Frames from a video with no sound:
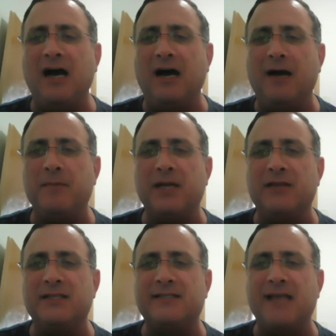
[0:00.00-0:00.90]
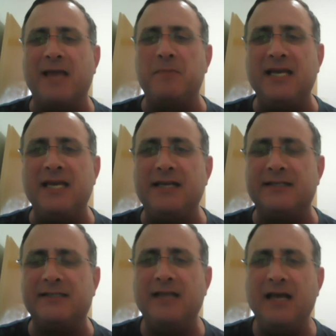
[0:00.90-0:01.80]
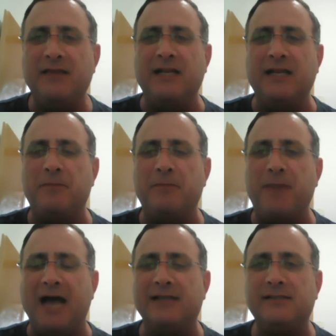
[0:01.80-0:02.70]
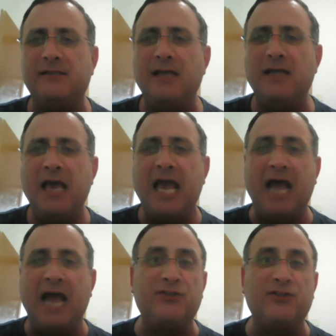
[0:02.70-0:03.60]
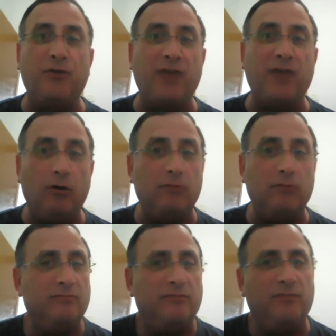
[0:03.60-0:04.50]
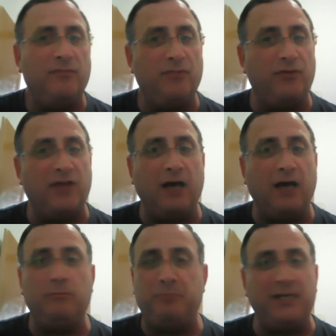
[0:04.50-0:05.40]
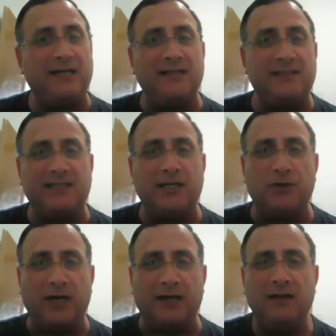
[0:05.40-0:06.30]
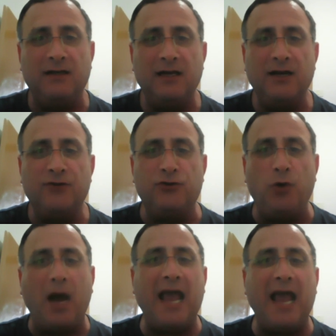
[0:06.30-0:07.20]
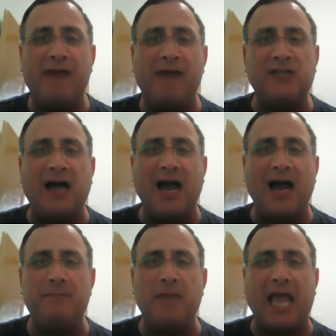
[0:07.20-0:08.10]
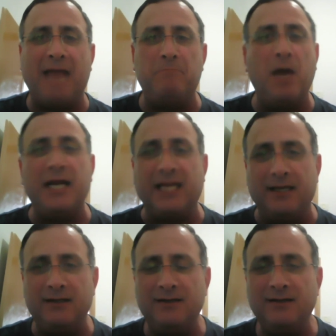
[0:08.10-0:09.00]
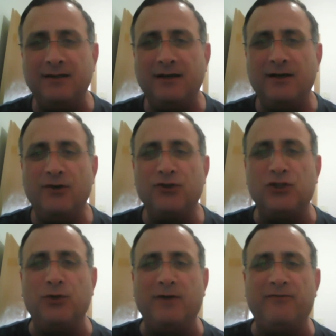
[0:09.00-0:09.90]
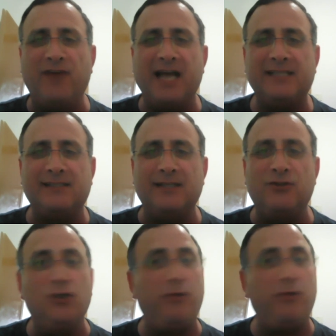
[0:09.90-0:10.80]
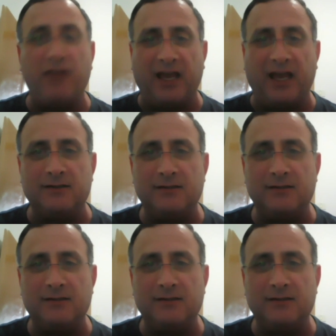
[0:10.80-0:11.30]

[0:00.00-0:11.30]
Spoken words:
in the same ease that in the past. And so they'll be considering, do I have time and money to invest in new things,